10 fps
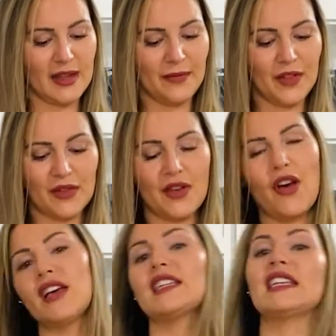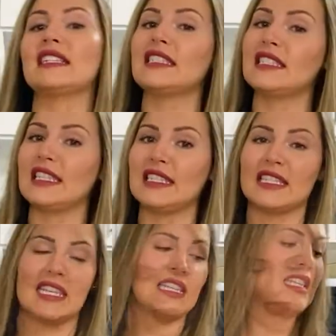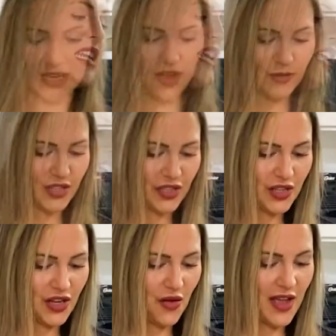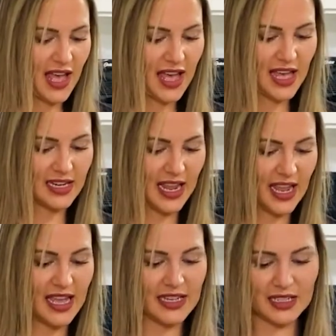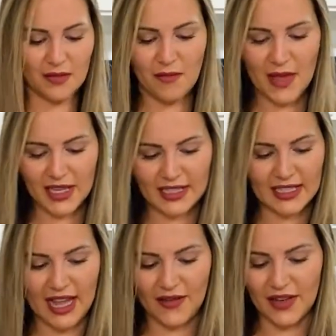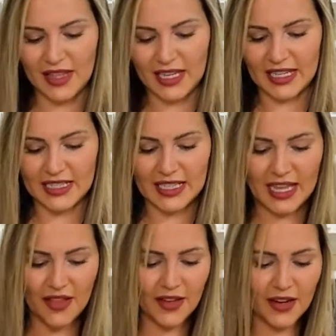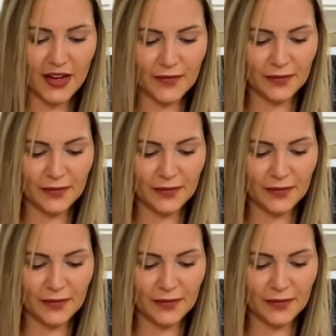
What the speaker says: they're not in season. I'm just gonna go ahead and mix everything together.